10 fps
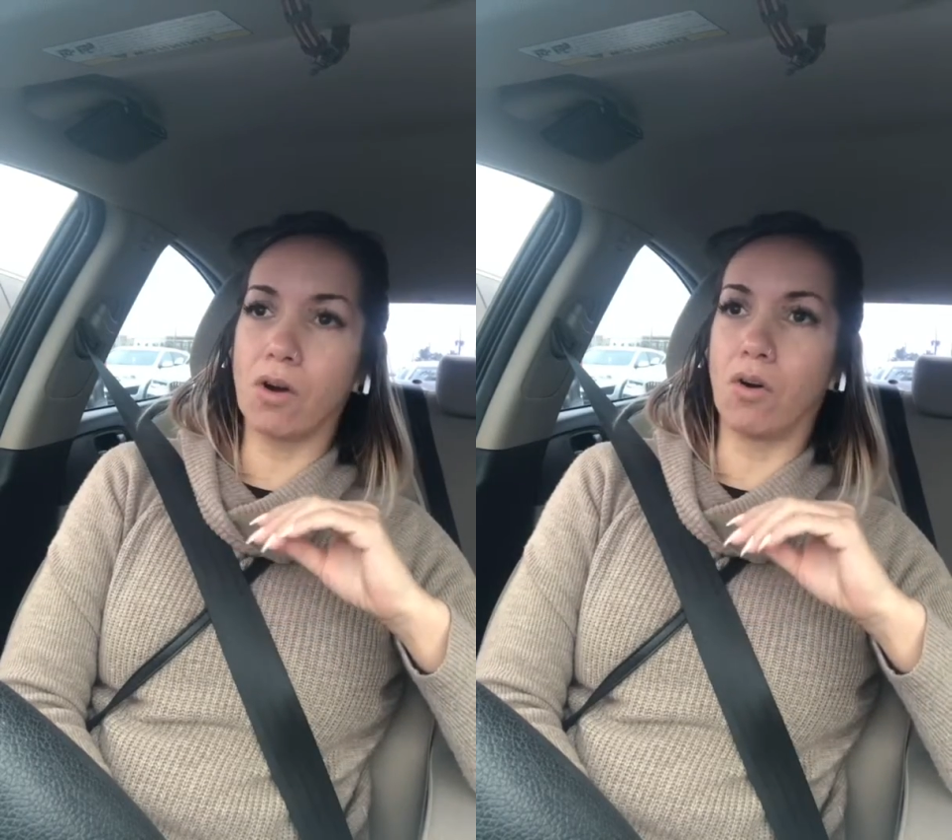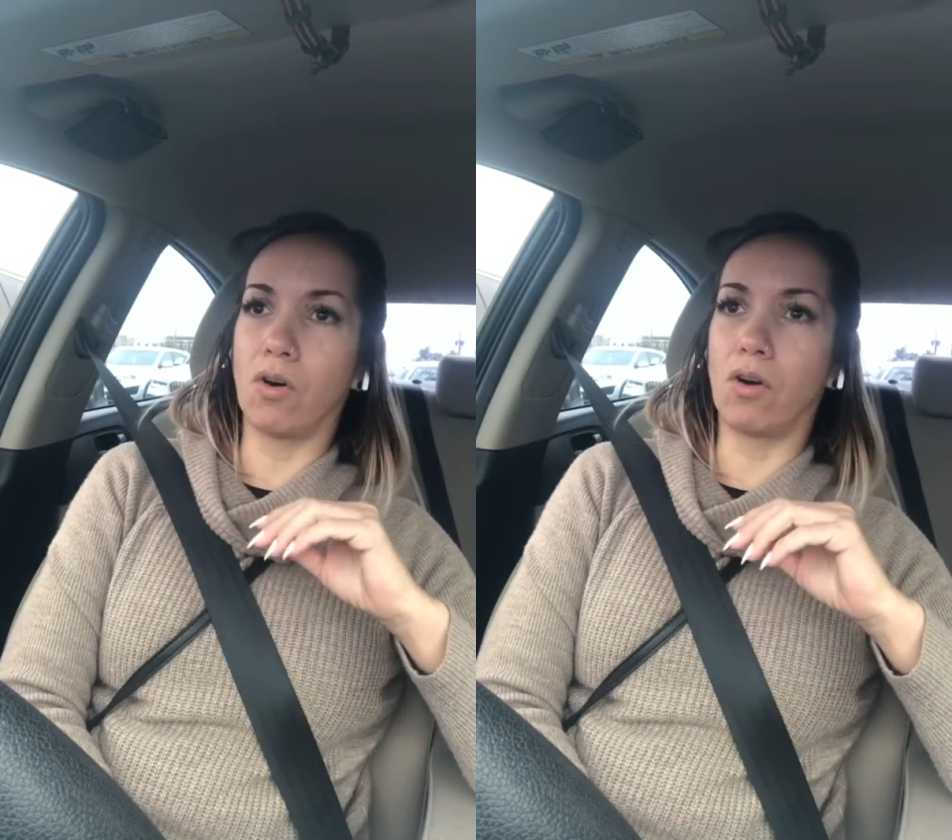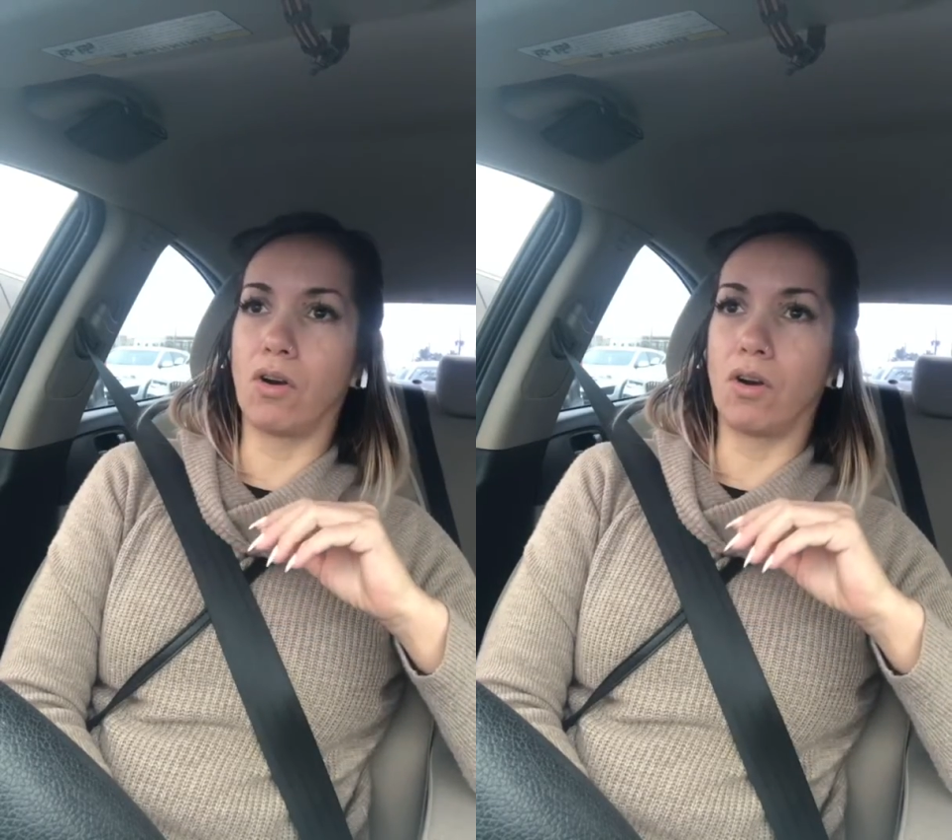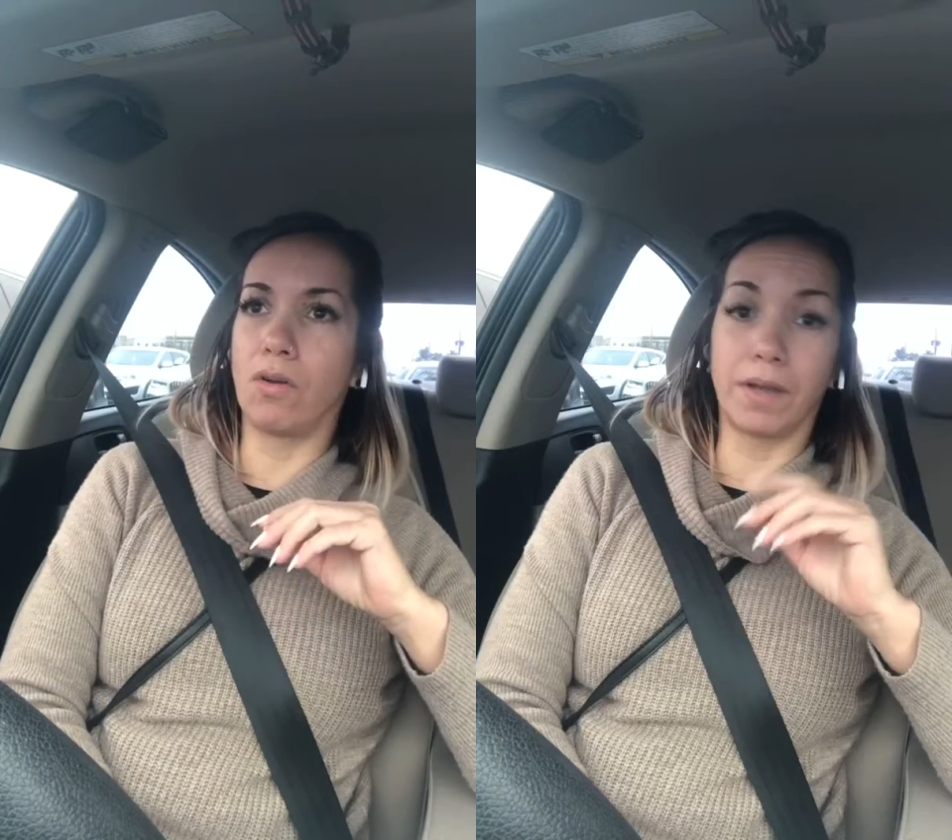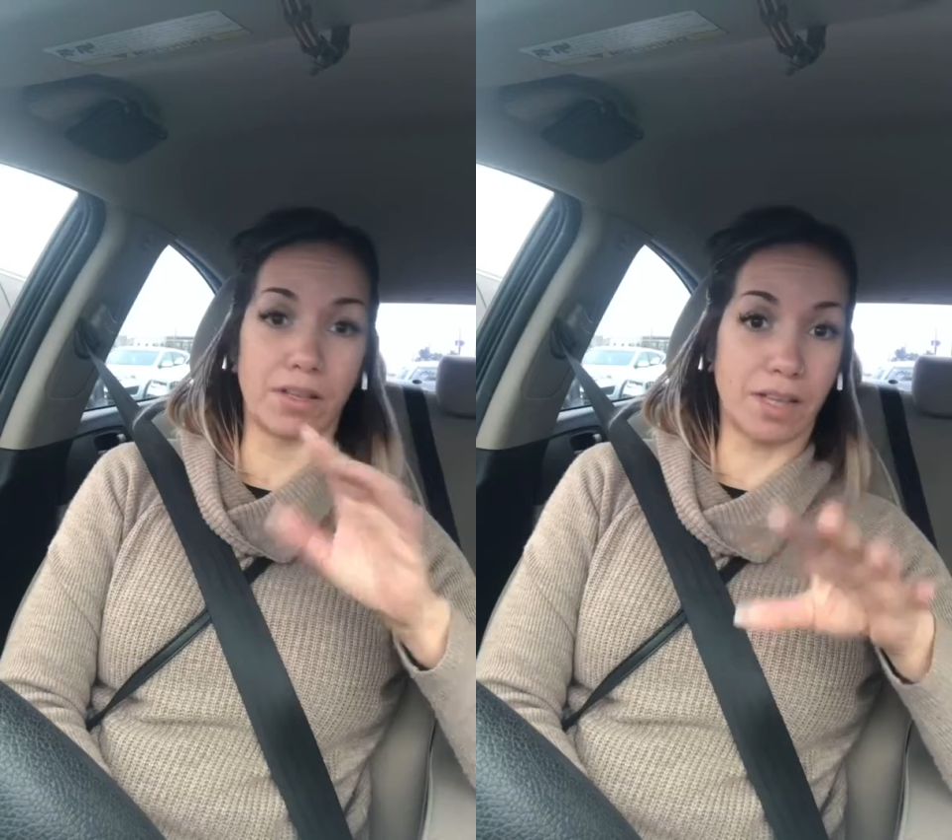
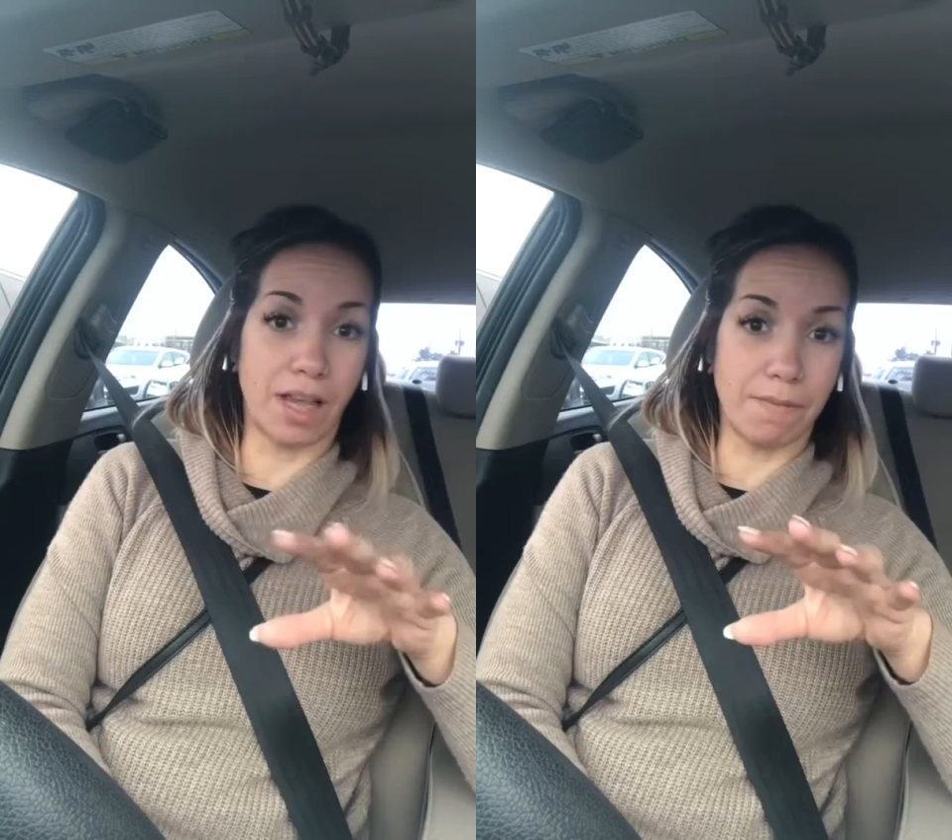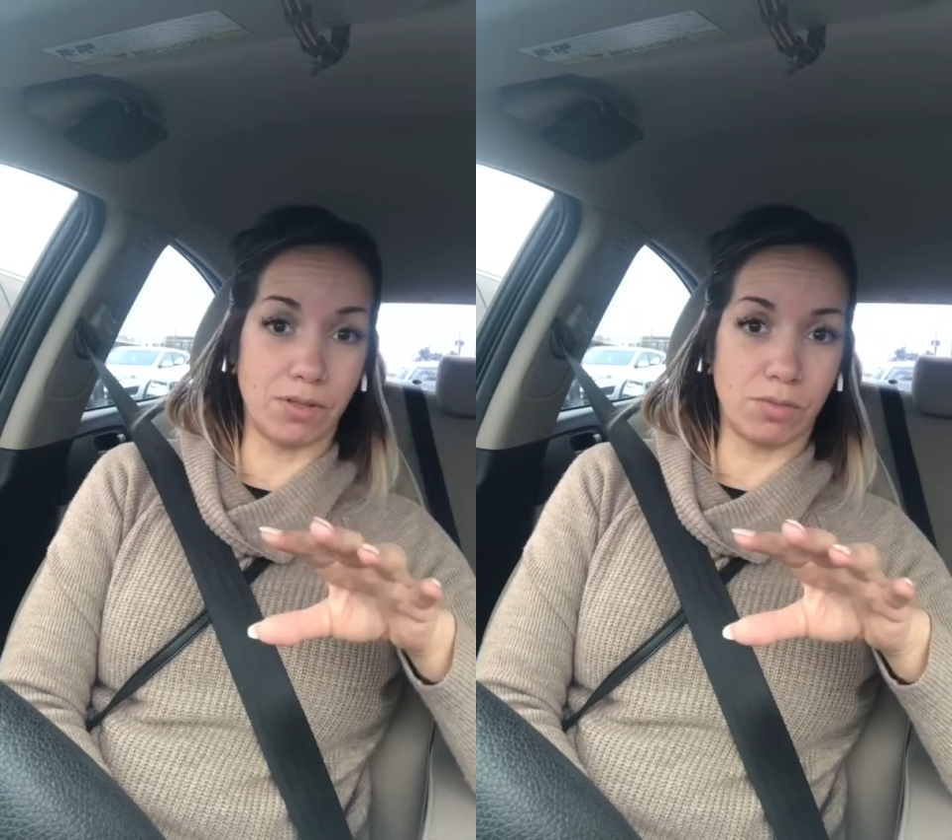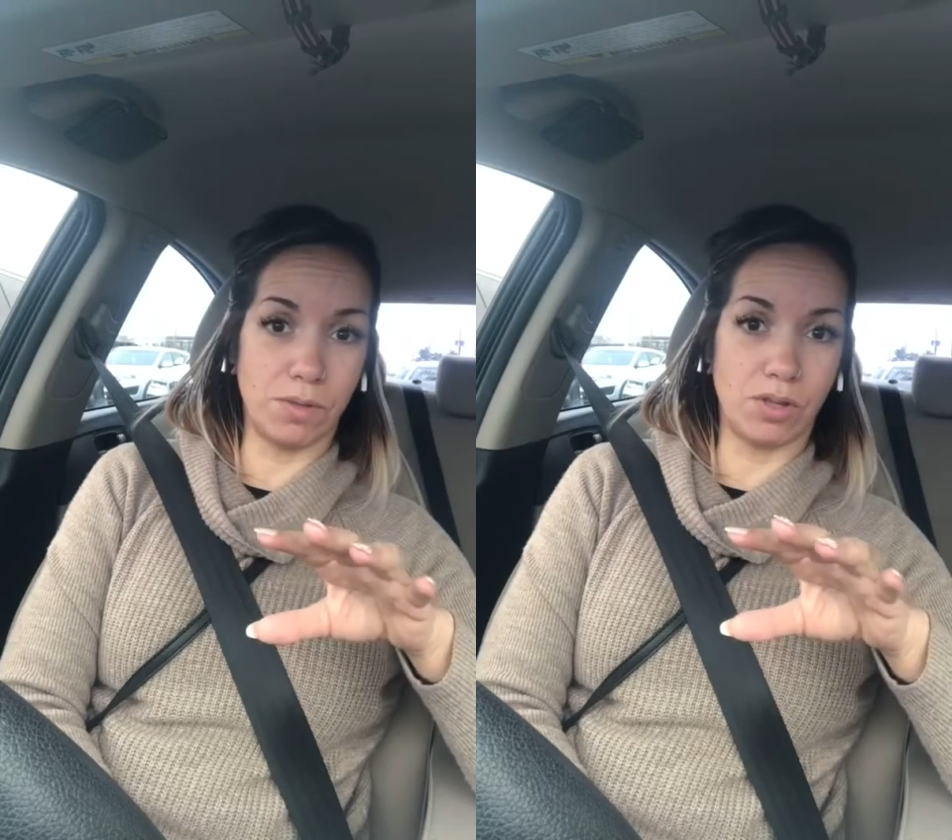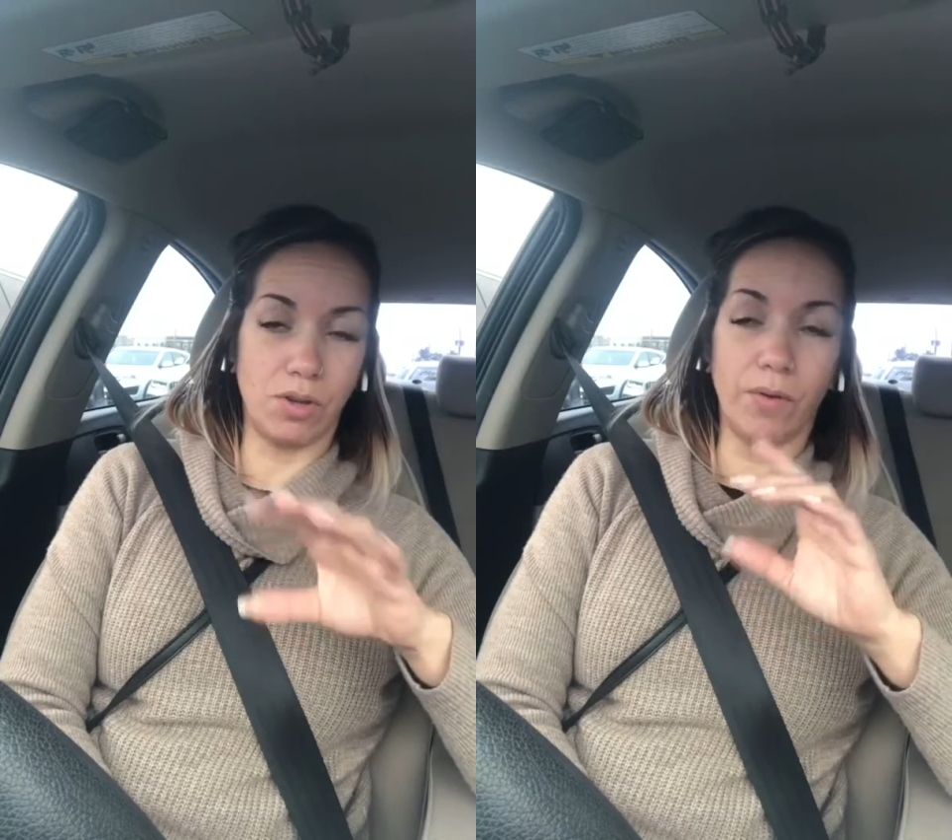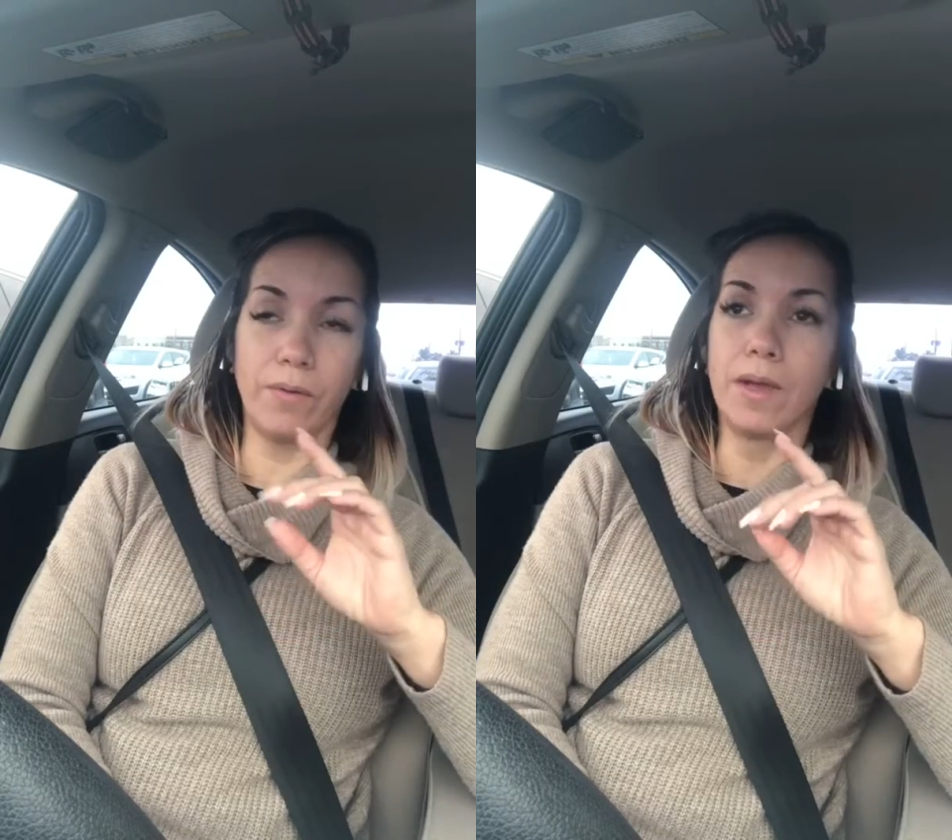or because it happened to me
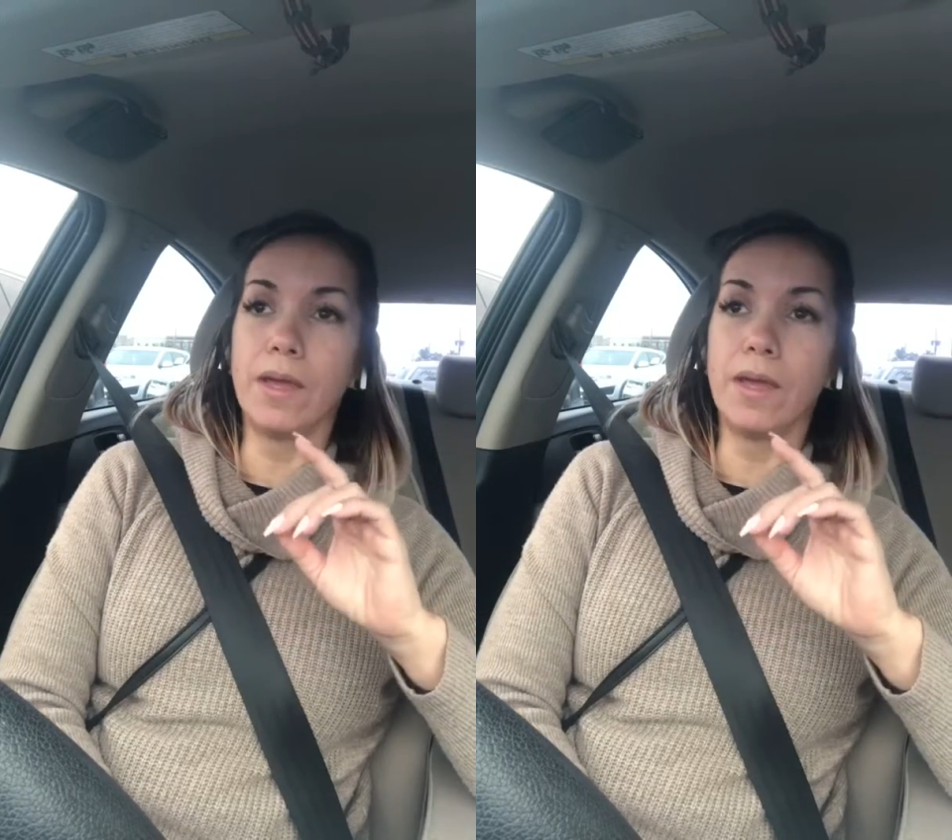too,